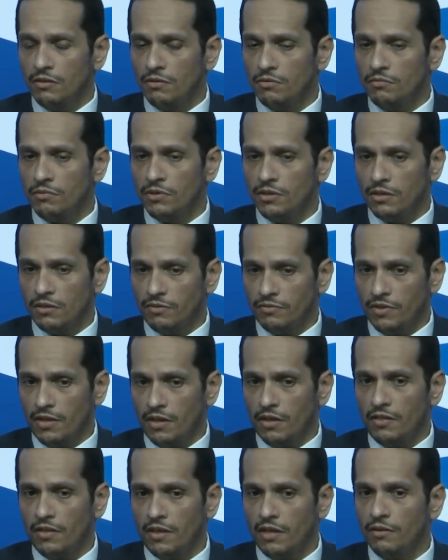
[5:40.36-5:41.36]
we are very
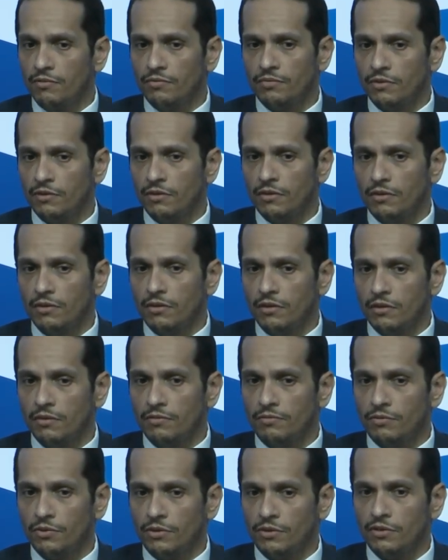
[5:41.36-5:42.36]
thankful uh,
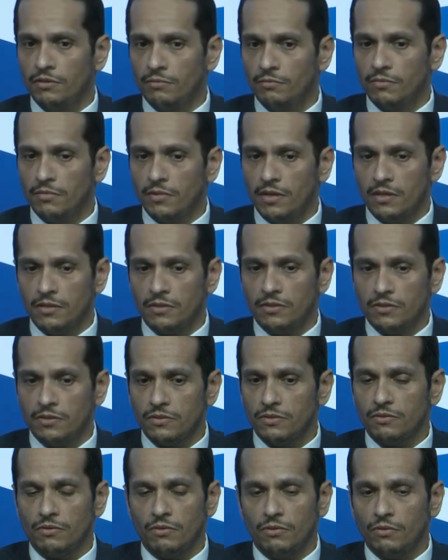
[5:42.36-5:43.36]
for him
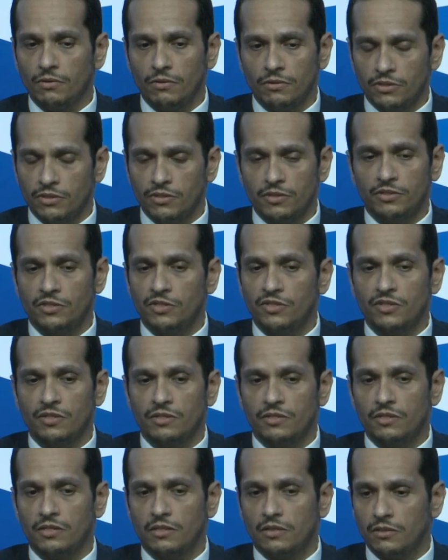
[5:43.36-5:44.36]
as all G
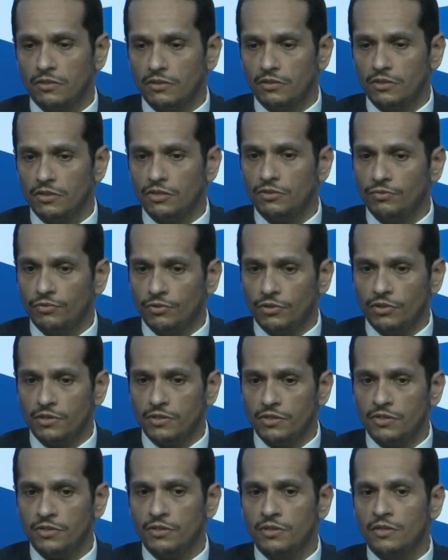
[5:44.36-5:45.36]
GCC countries for
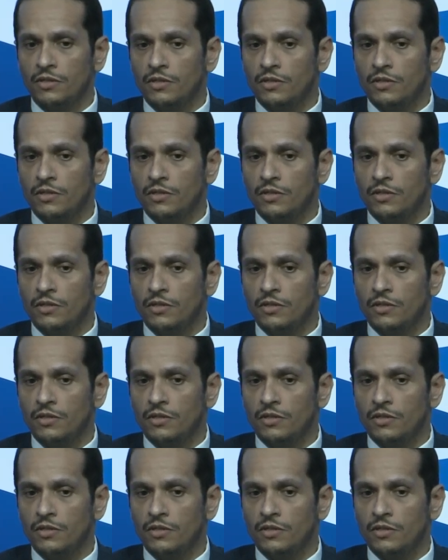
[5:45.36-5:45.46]
his